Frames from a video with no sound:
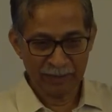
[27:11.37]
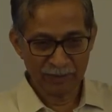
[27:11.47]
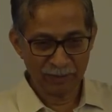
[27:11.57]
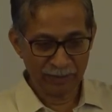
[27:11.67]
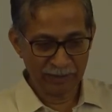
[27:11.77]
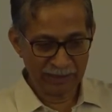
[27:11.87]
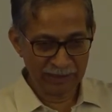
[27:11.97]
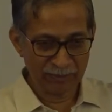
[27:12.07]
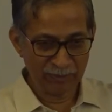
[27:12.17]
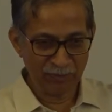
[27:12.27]
So
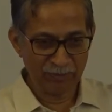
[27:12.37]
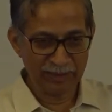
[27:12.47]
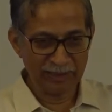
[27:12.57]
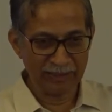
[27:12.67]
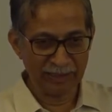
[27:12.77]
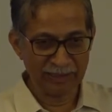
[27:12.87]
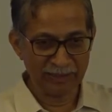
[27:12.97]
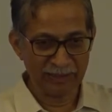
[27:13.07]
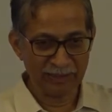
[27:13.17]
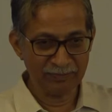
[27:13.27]
this movement is
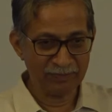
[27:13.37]
arrested.